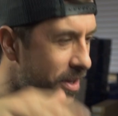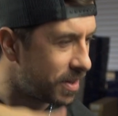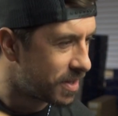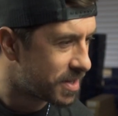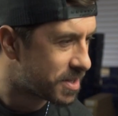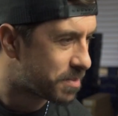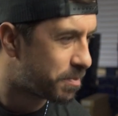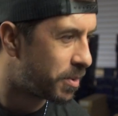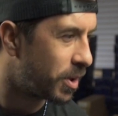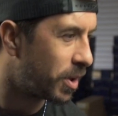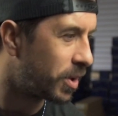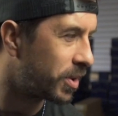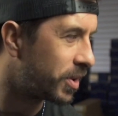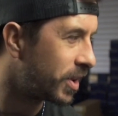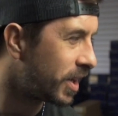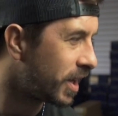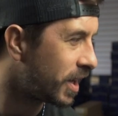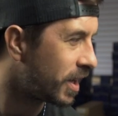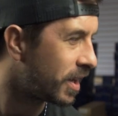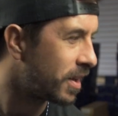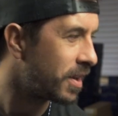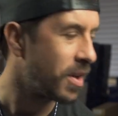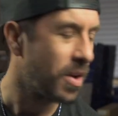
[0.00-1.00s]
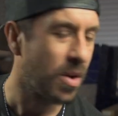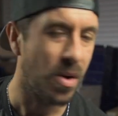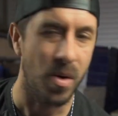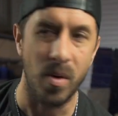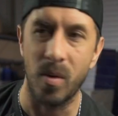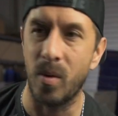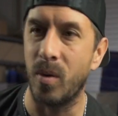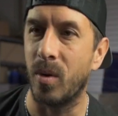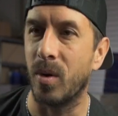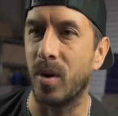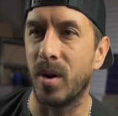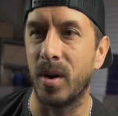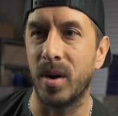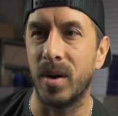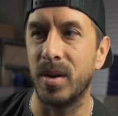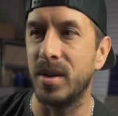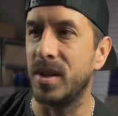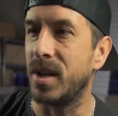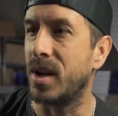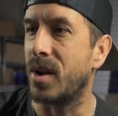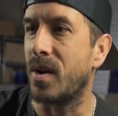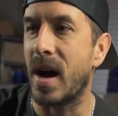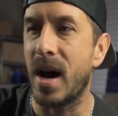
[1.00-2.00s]
in this building or
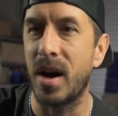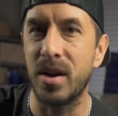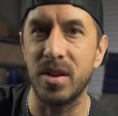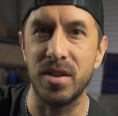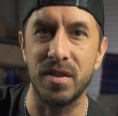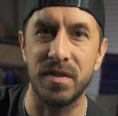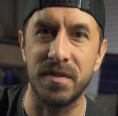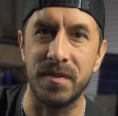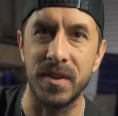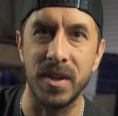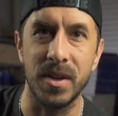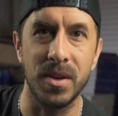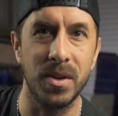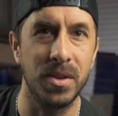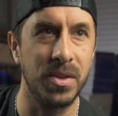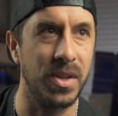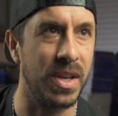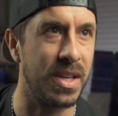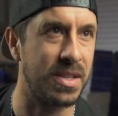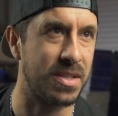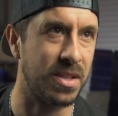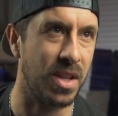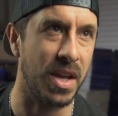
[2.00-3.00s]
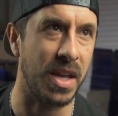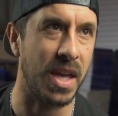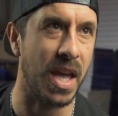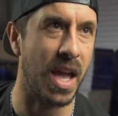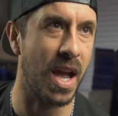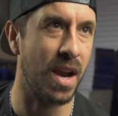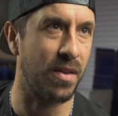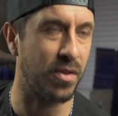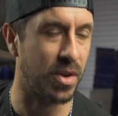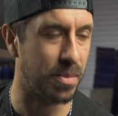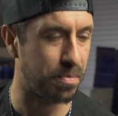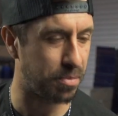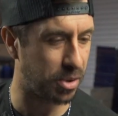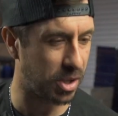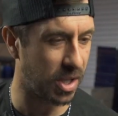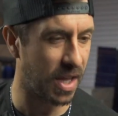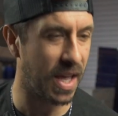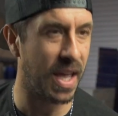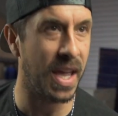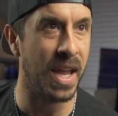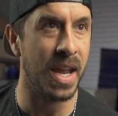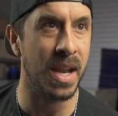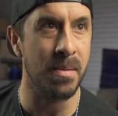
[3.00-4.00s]
out in the field, it's like every
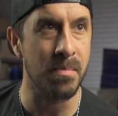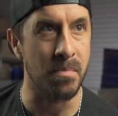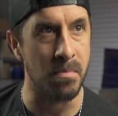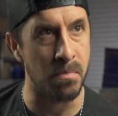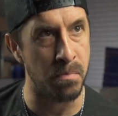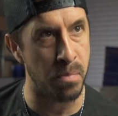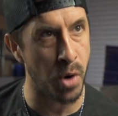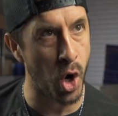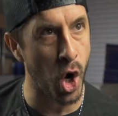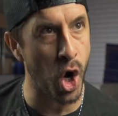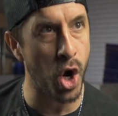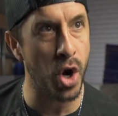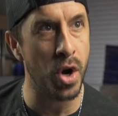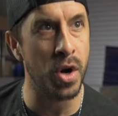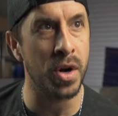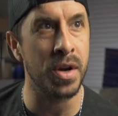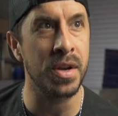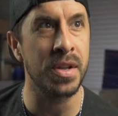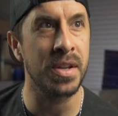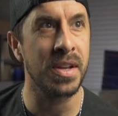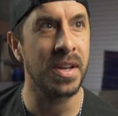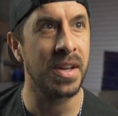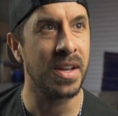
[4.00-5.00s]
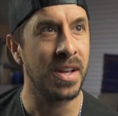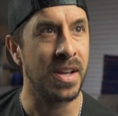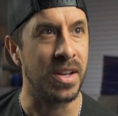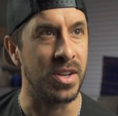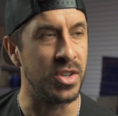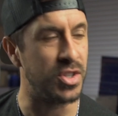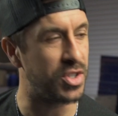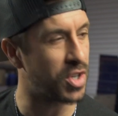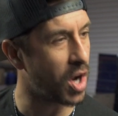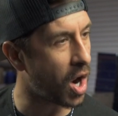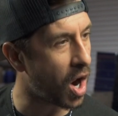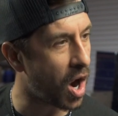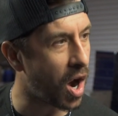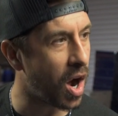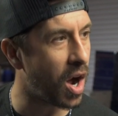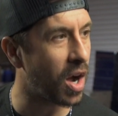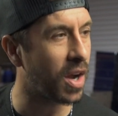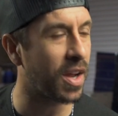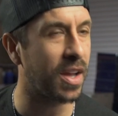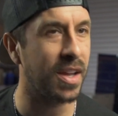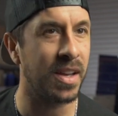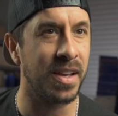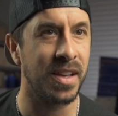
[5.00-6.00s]
plane, bird,
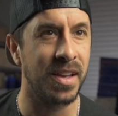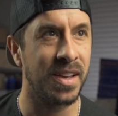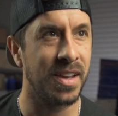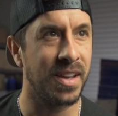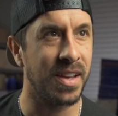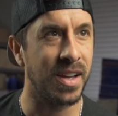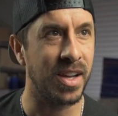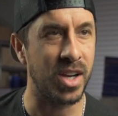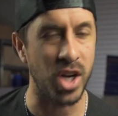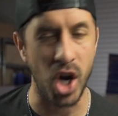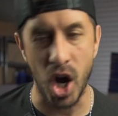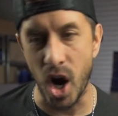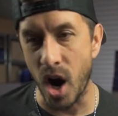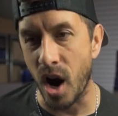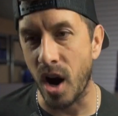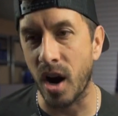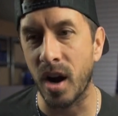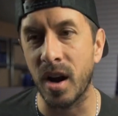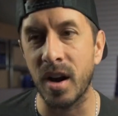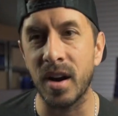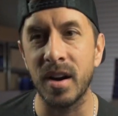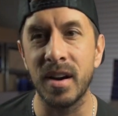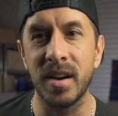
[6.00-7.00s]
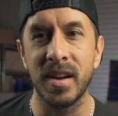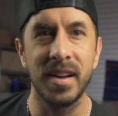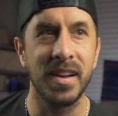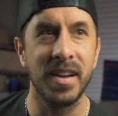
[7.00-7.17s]
dog, car,